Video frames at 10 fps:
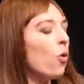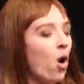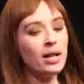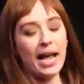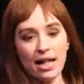
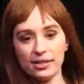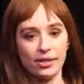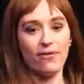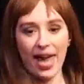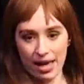all
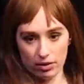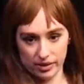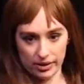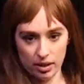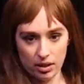else
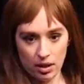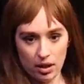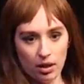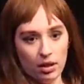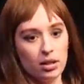fails,
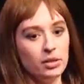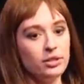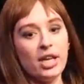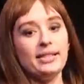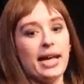
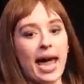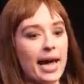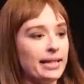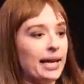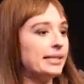just
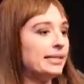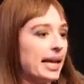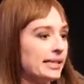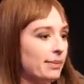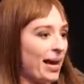act like a
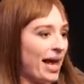sexy